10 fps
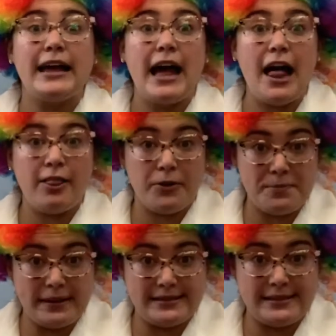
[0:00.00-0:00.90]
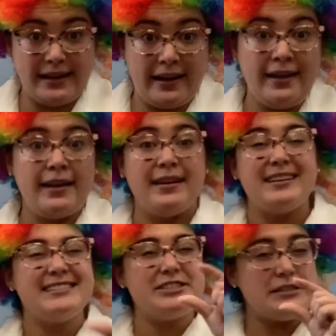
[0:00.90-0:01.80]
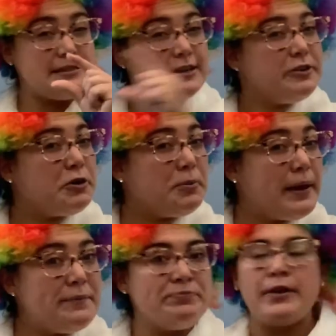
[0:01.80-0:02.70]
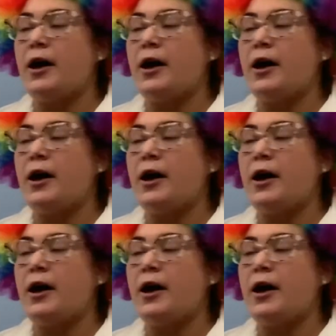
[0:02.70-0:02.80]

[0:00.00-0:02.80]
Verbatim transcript: color mixing, just a little bit.